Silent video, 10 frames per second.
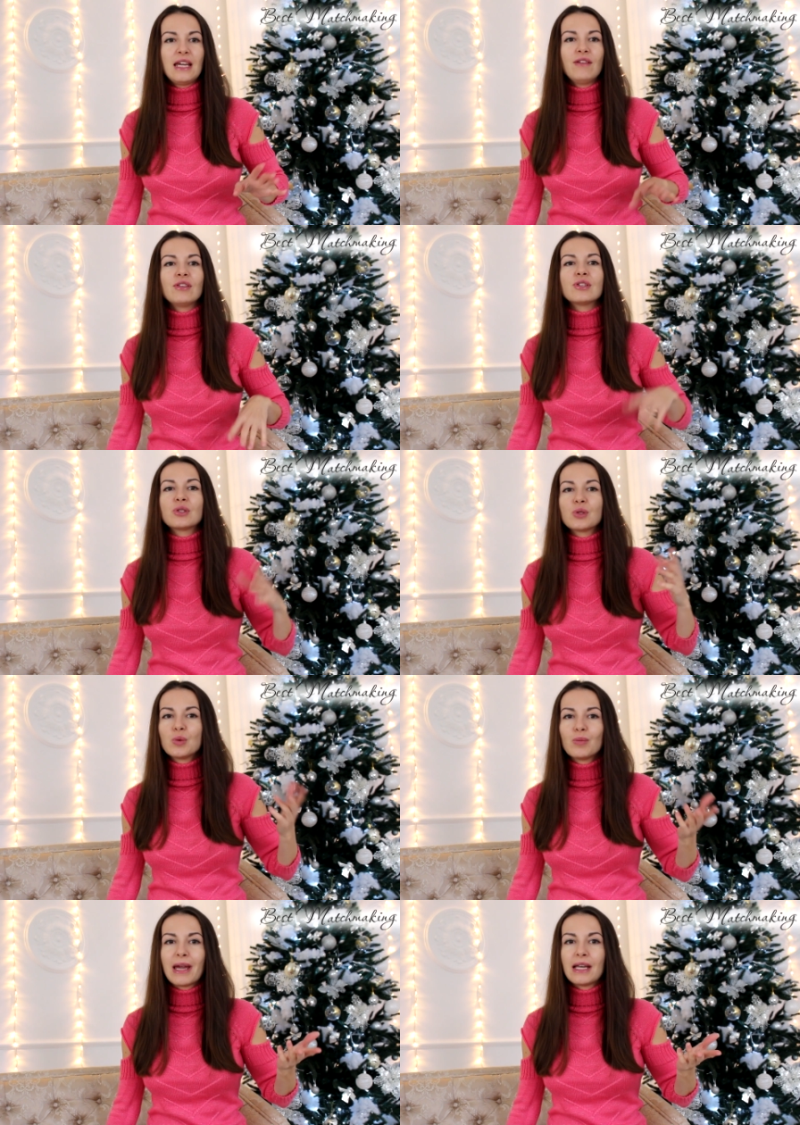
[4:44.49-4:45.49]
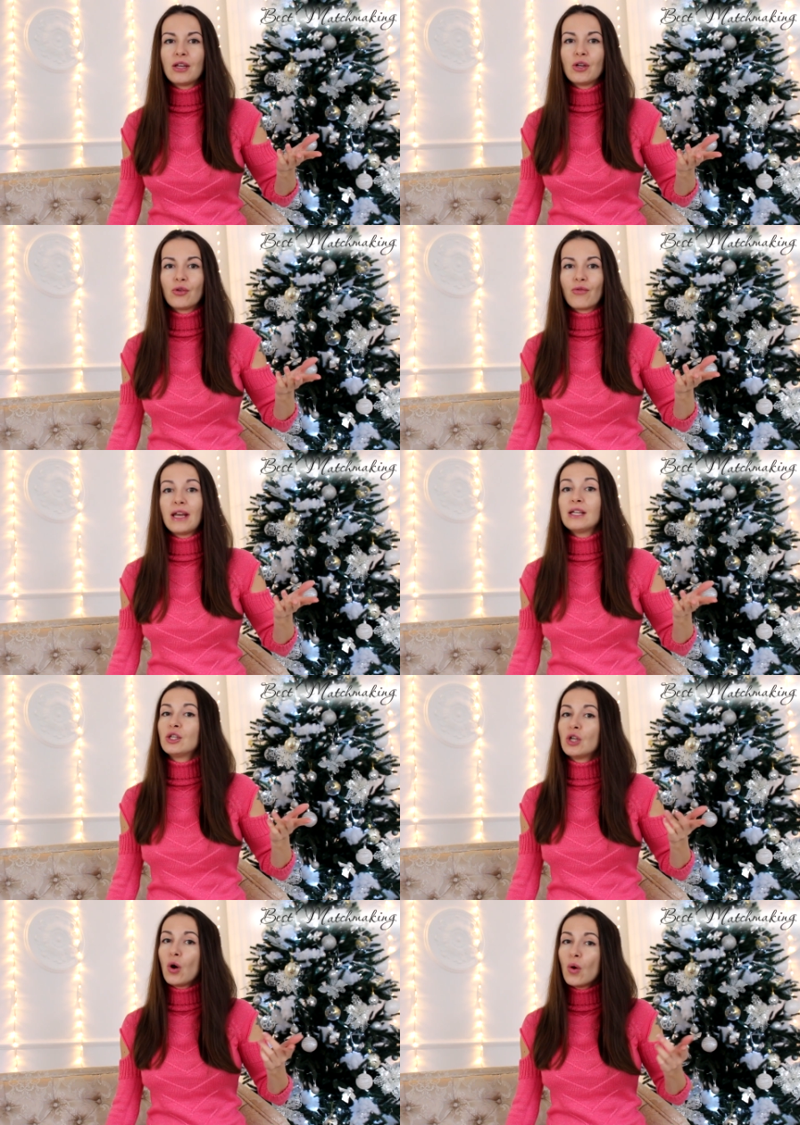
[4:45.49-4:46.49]
Even so, men in Ukraine
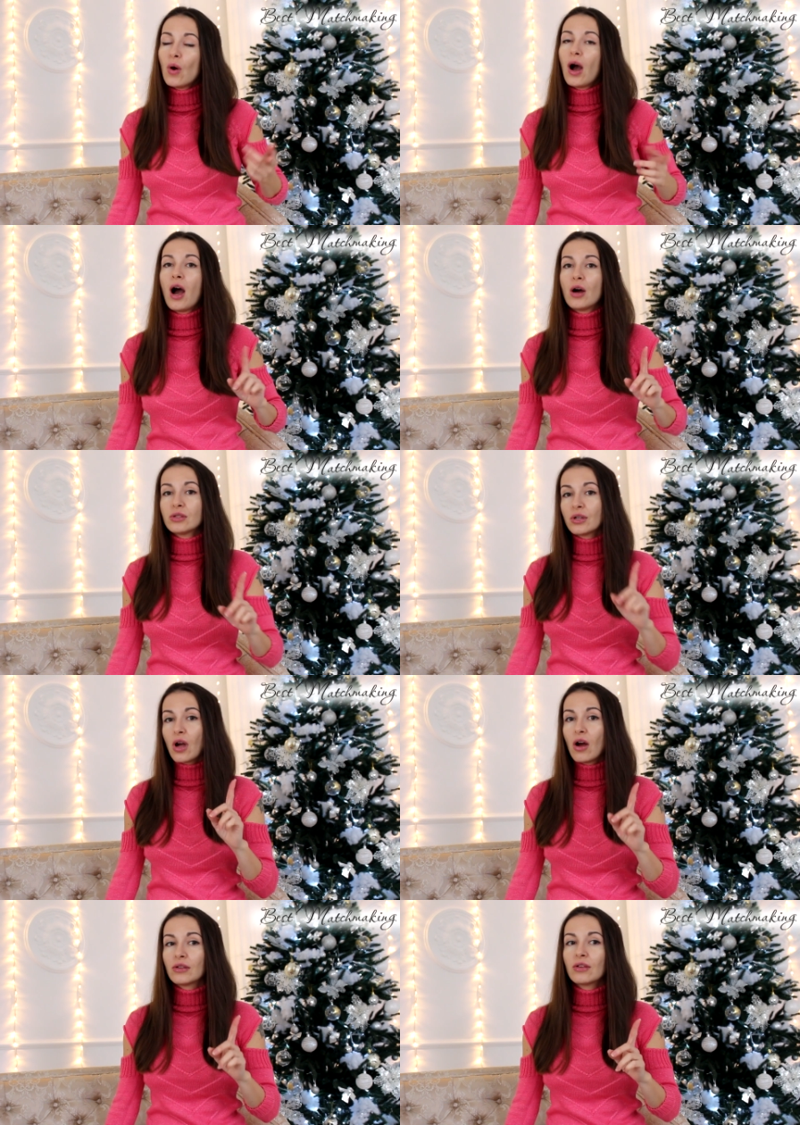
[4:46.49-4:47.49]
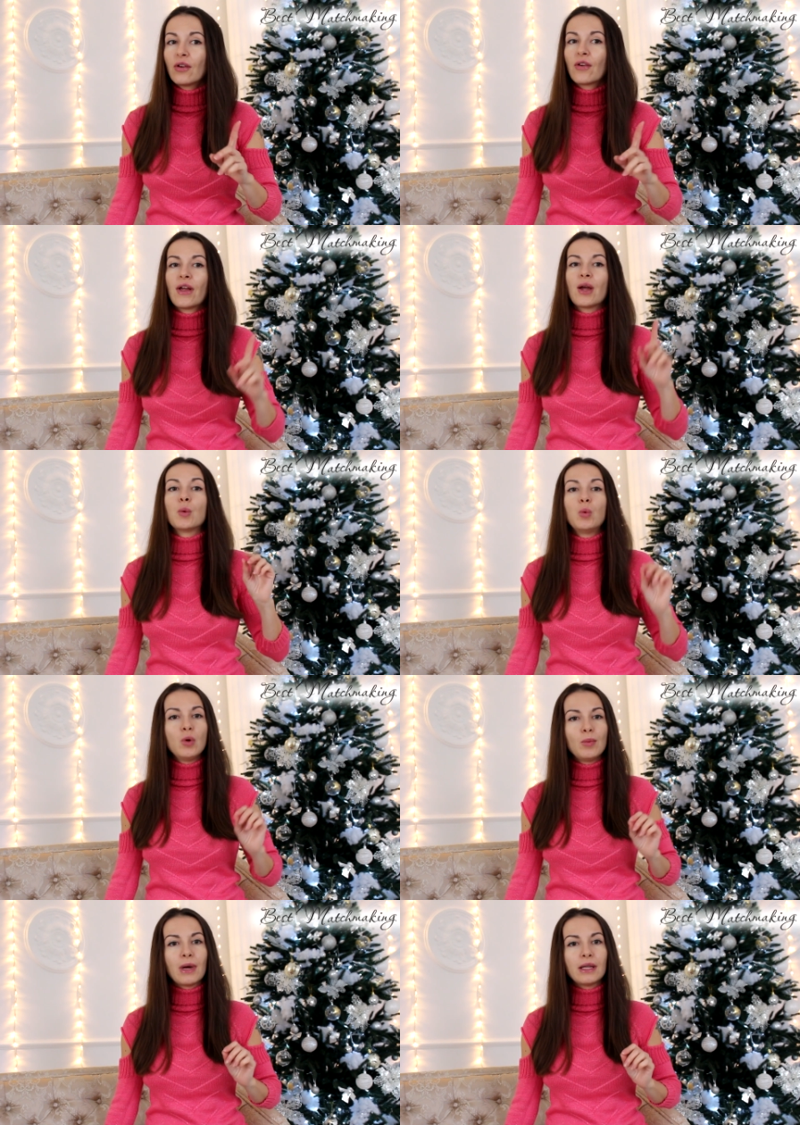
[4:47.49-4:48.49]
know how to conquer a
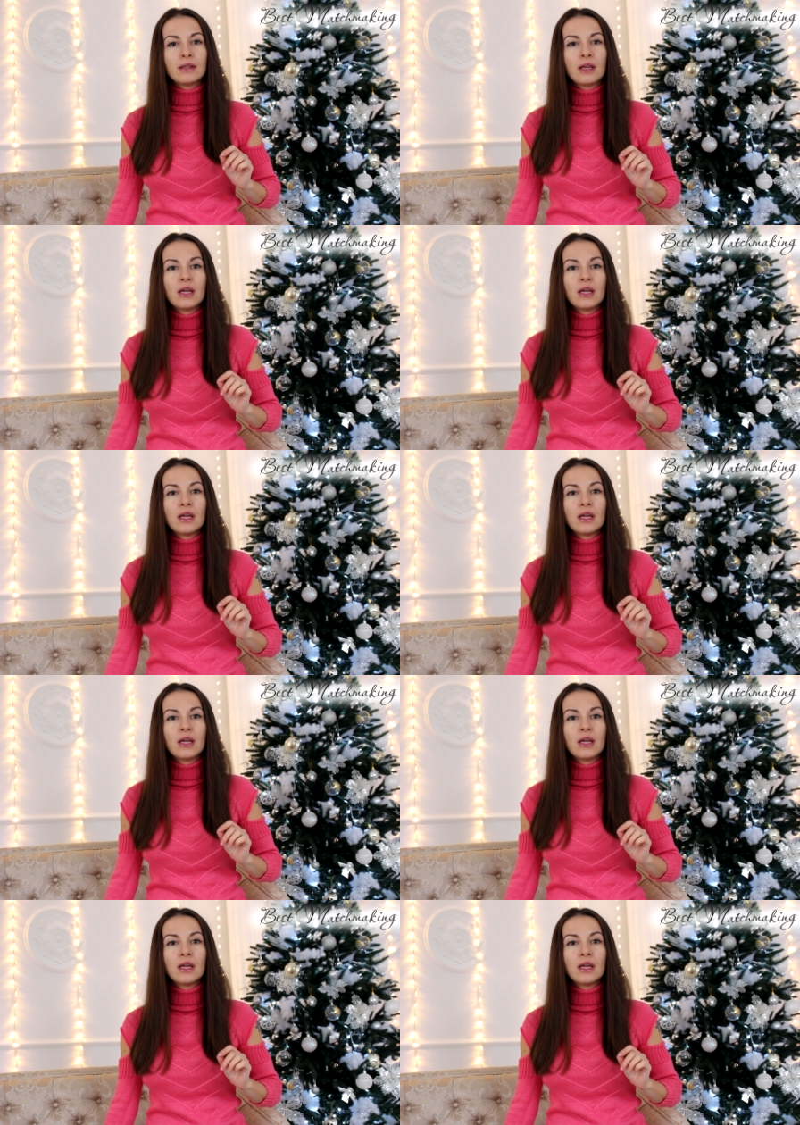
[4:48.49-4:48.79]
woman.